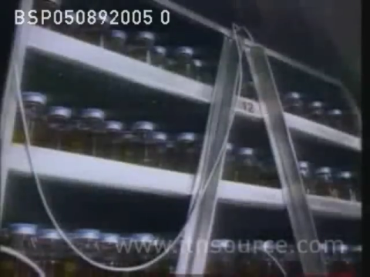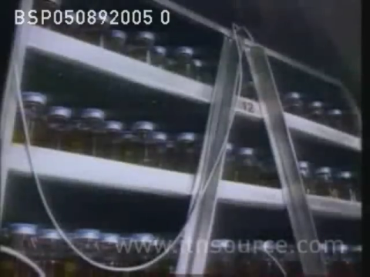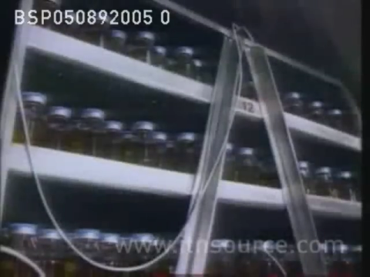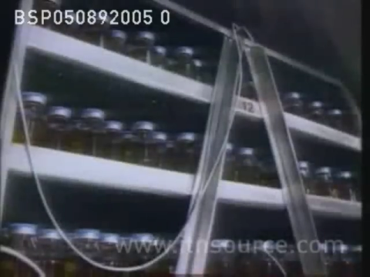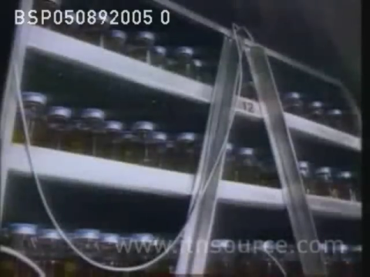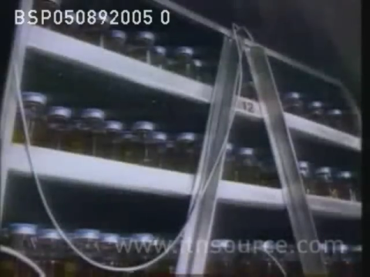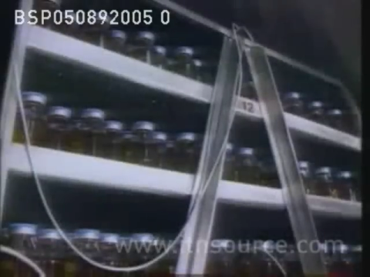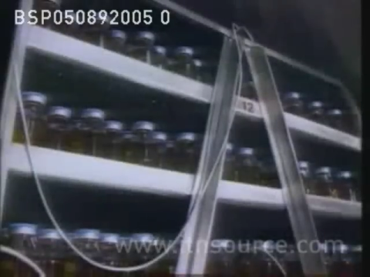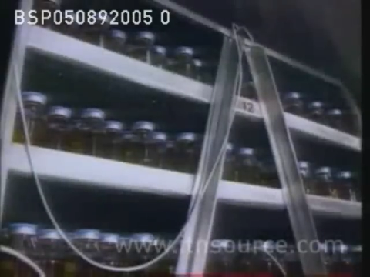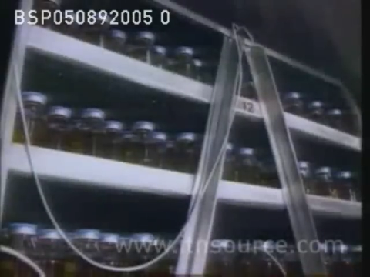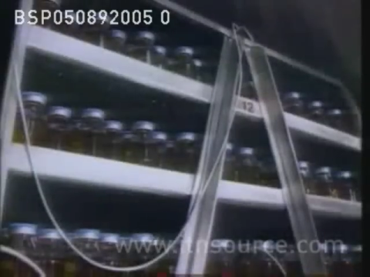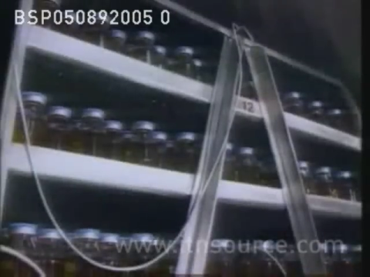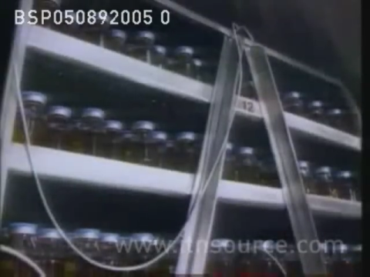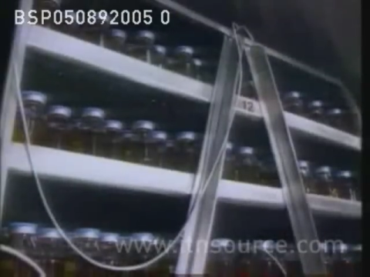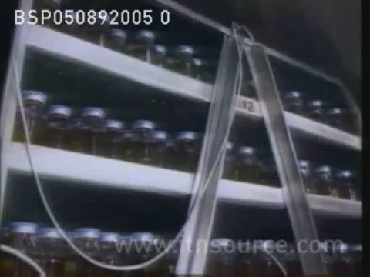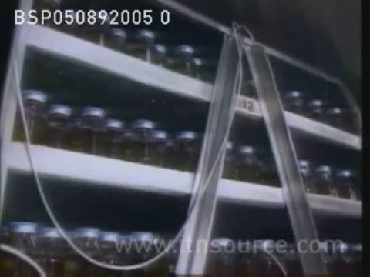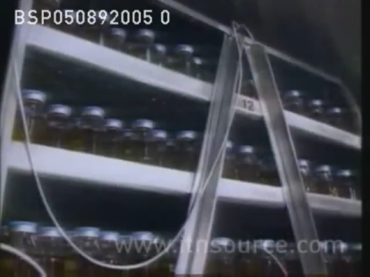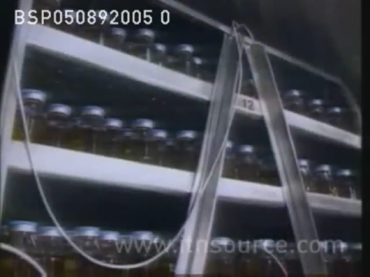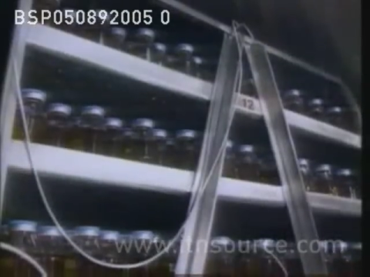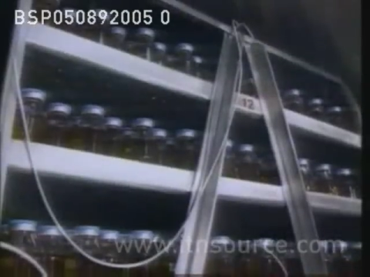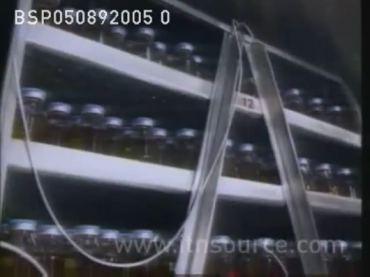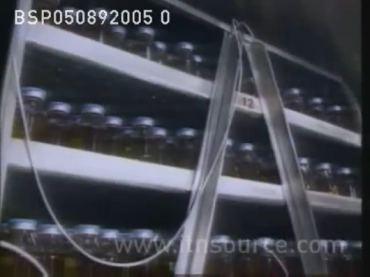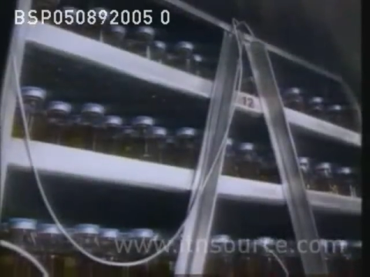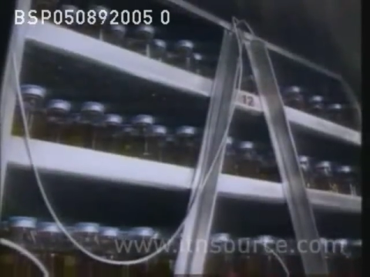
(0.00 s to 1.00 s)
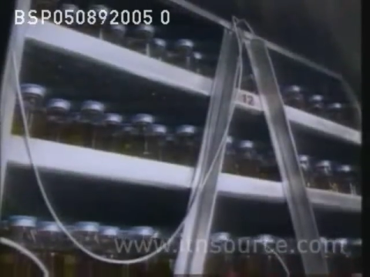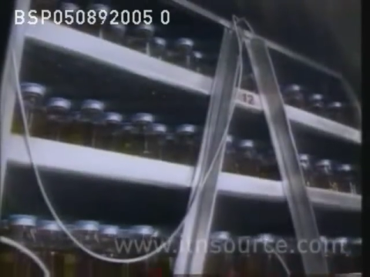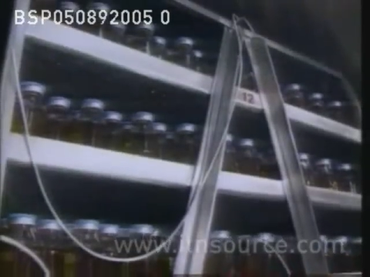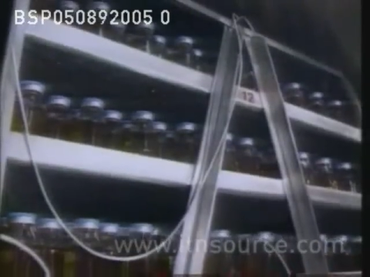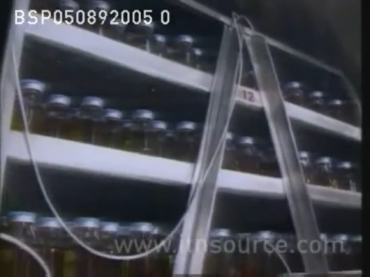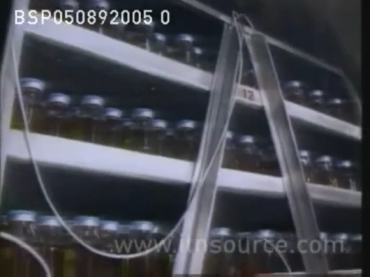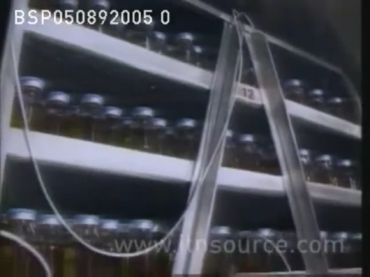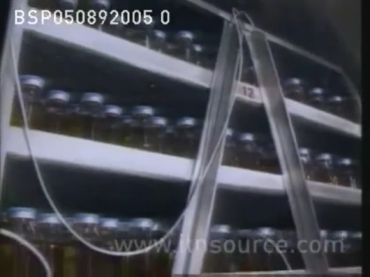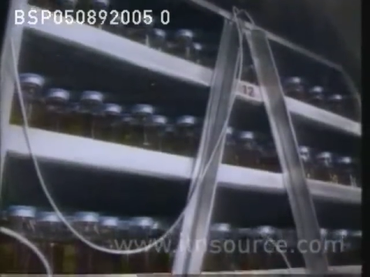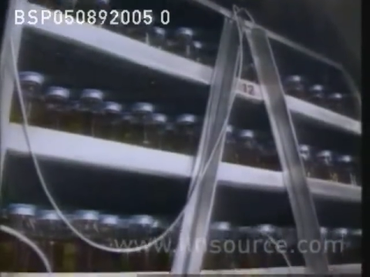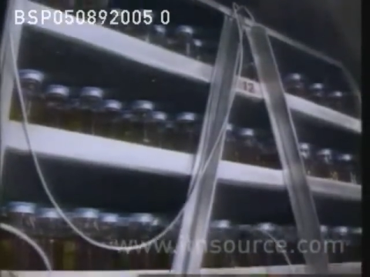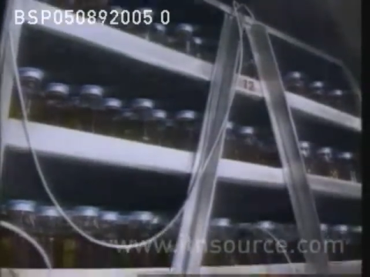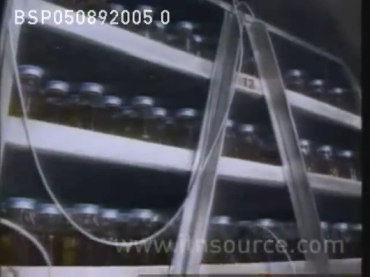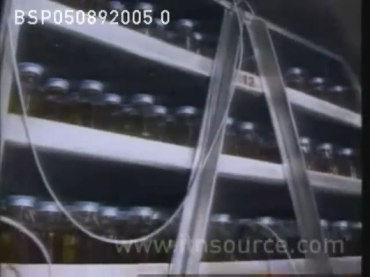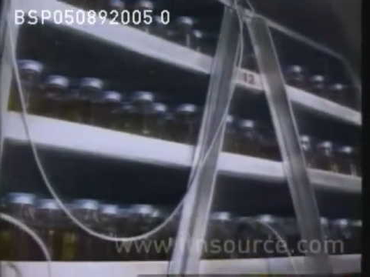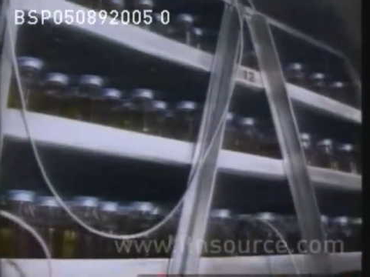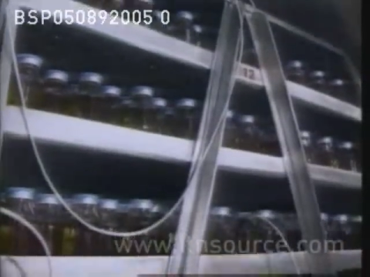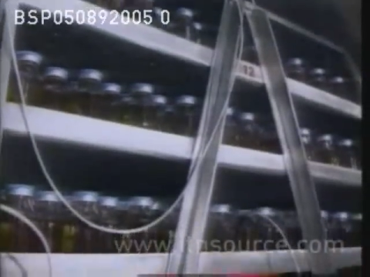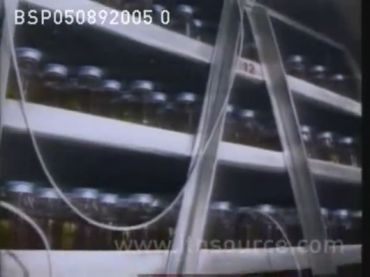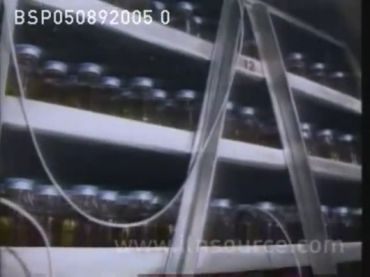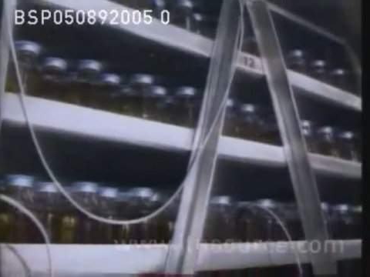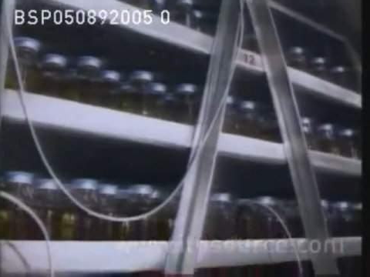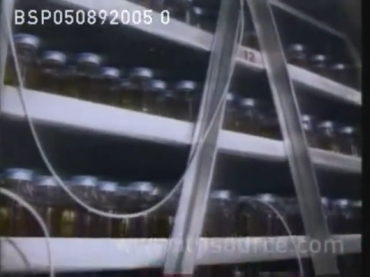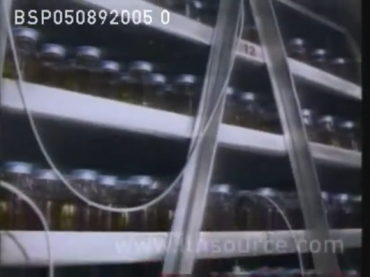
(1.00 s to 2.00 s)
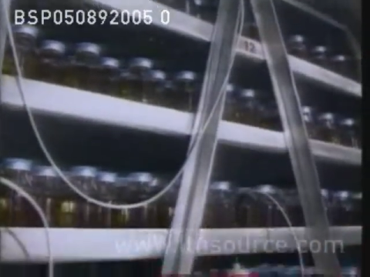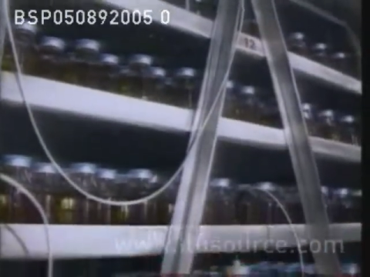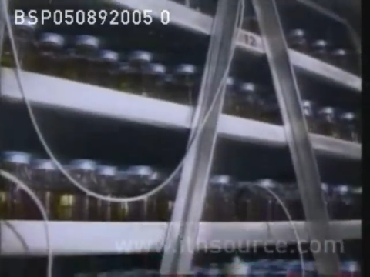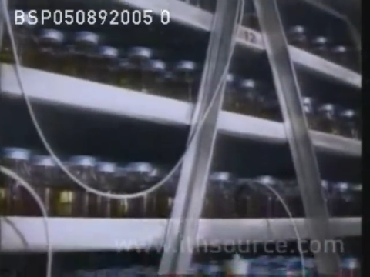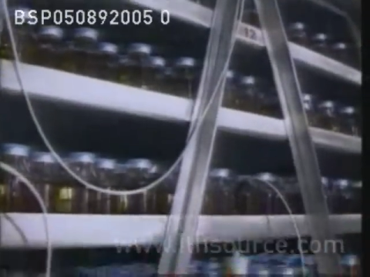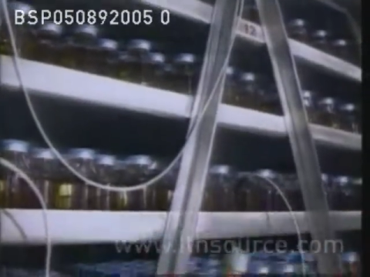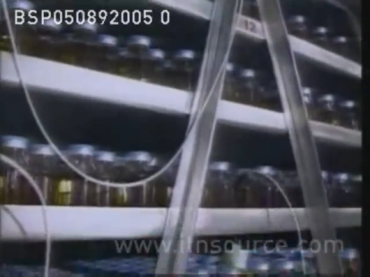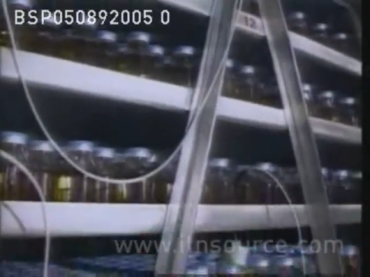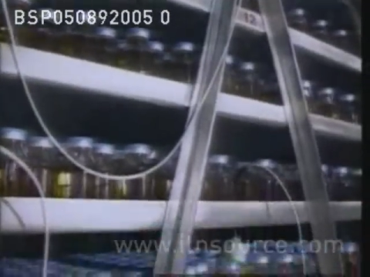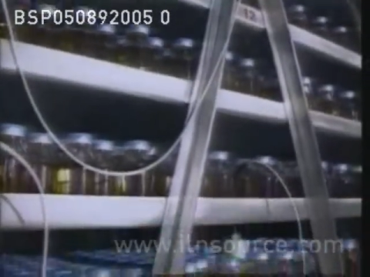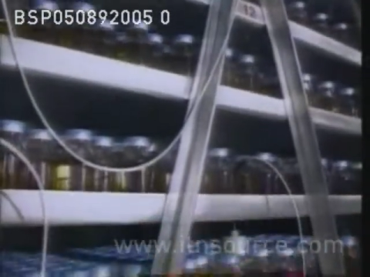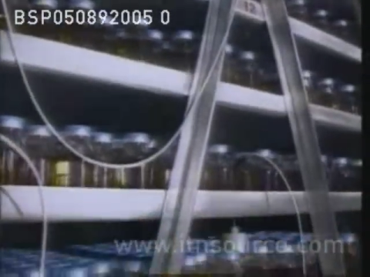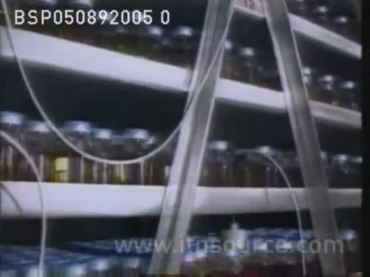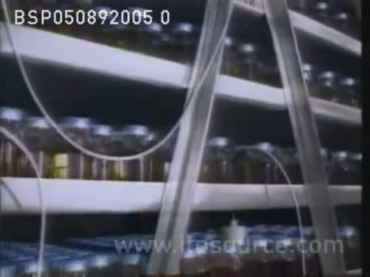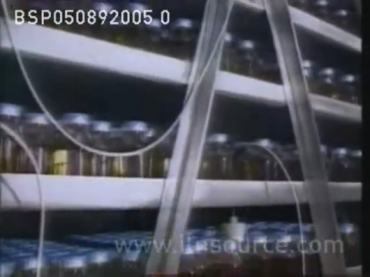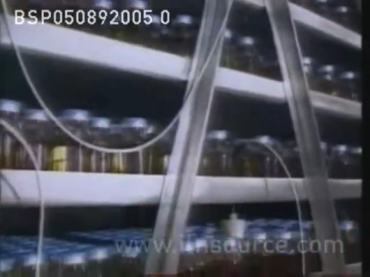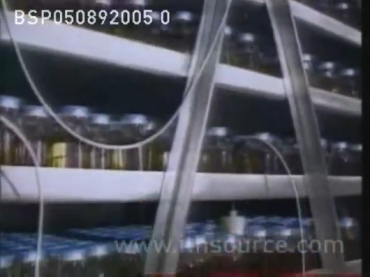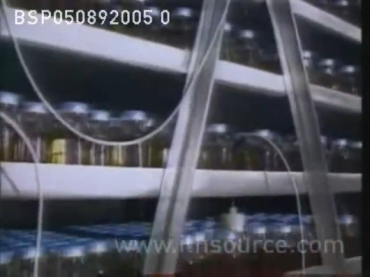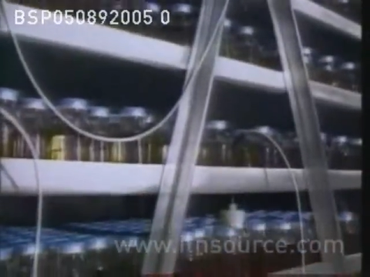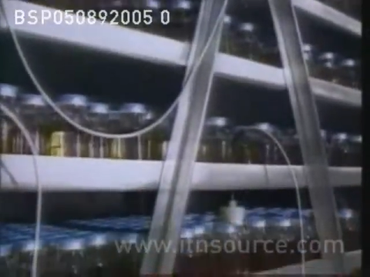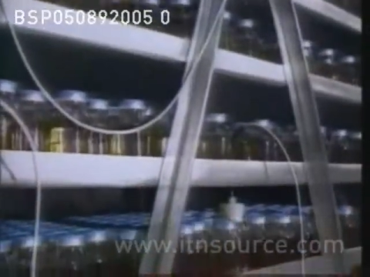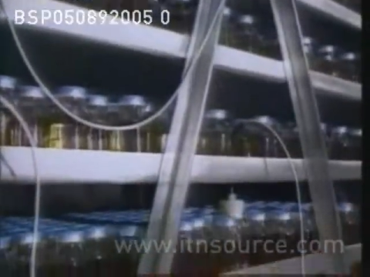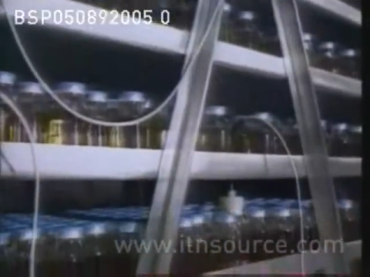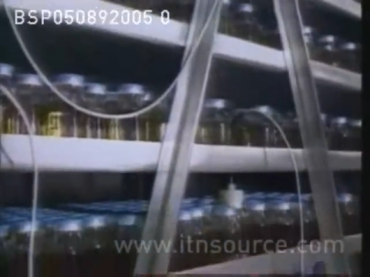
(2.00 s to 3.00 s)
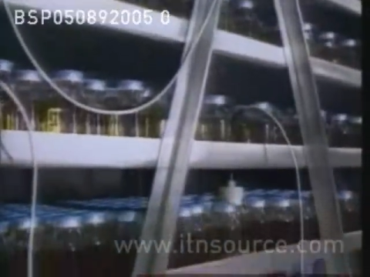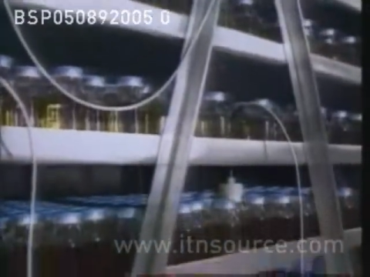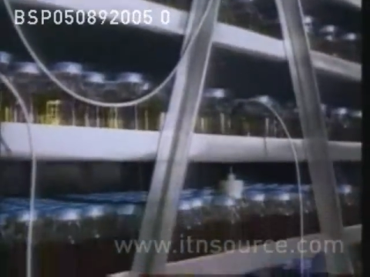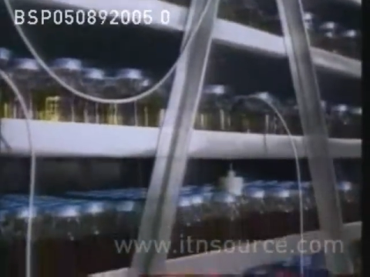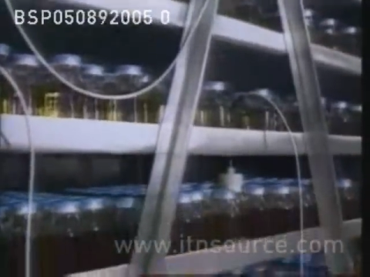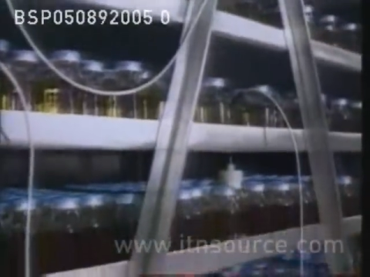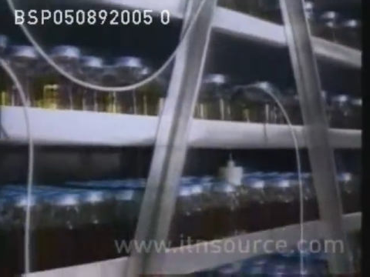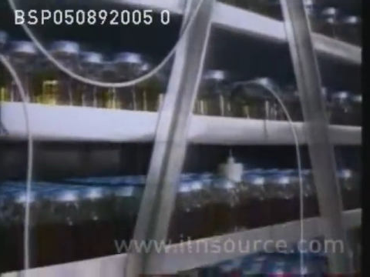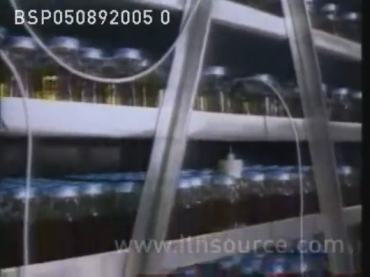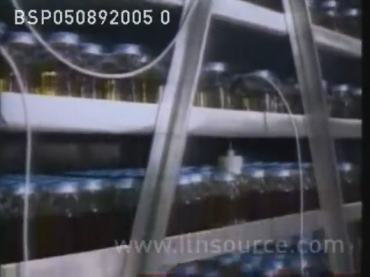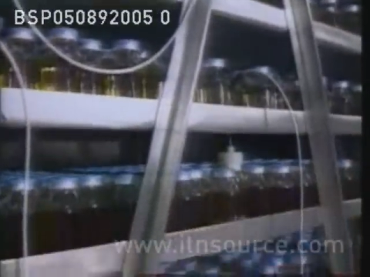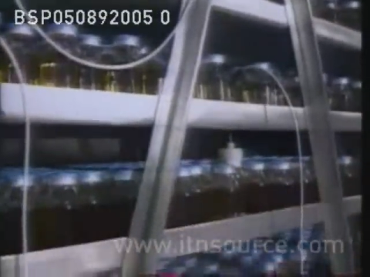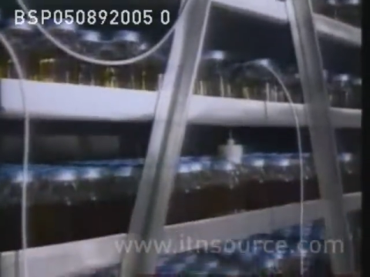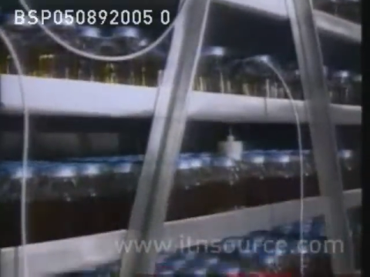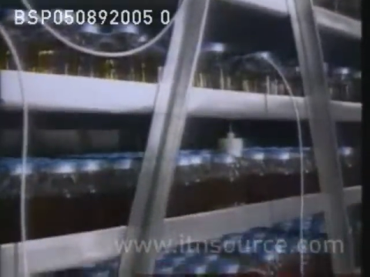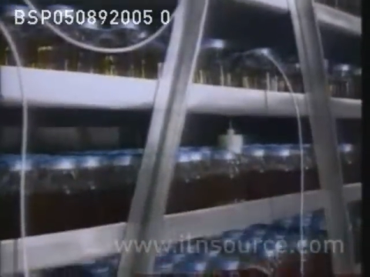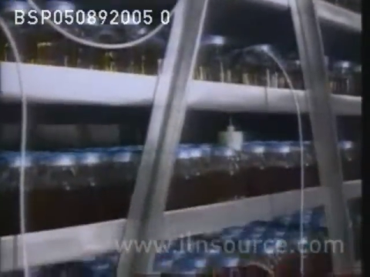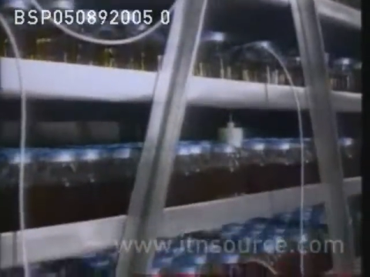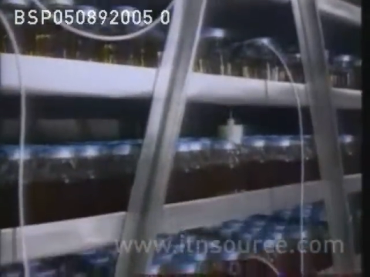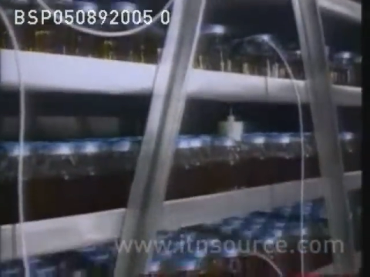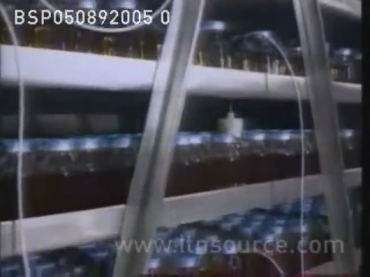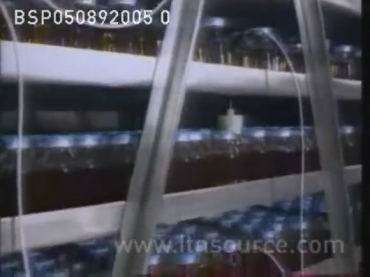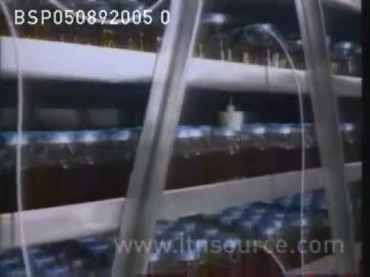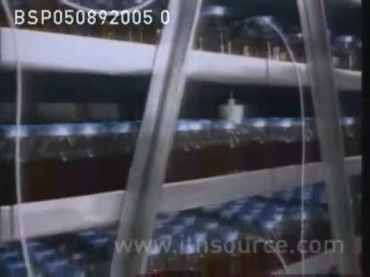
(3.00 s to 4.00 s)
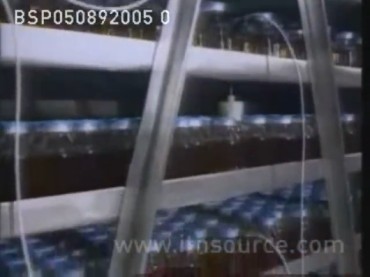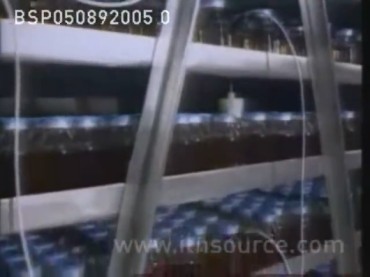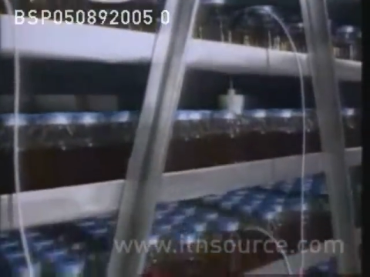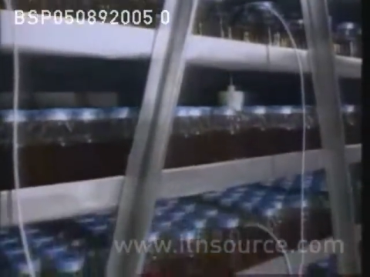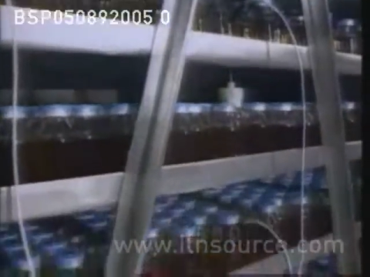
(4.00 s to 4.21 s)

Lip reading: Nobody's mouth can be seen.